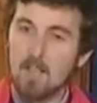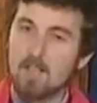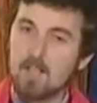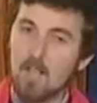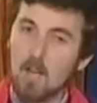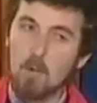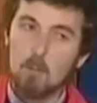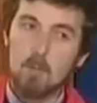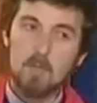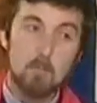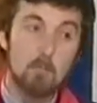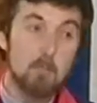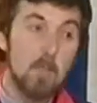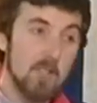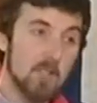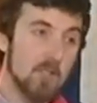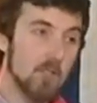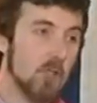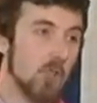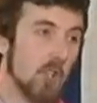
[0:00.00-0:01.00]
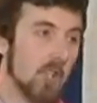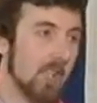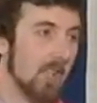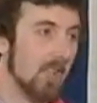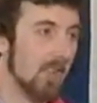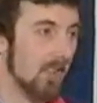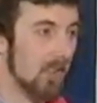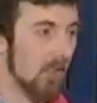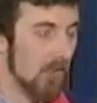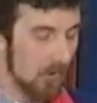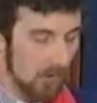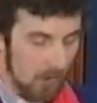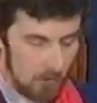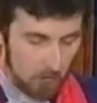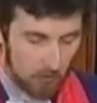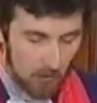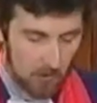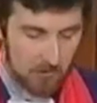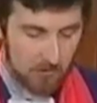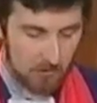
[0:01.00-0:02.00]
And so it was a mystery
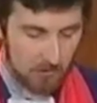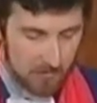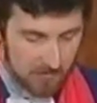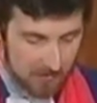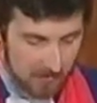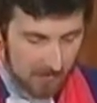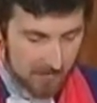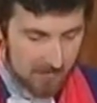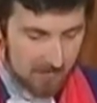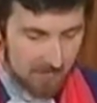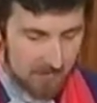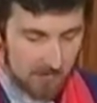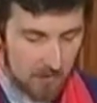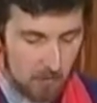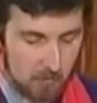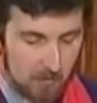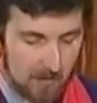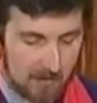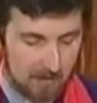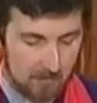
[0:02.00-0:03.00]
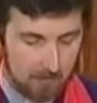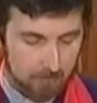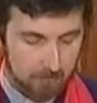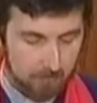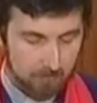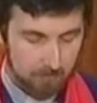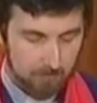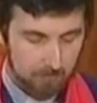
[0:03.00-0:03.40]
who it was who had sent it to me.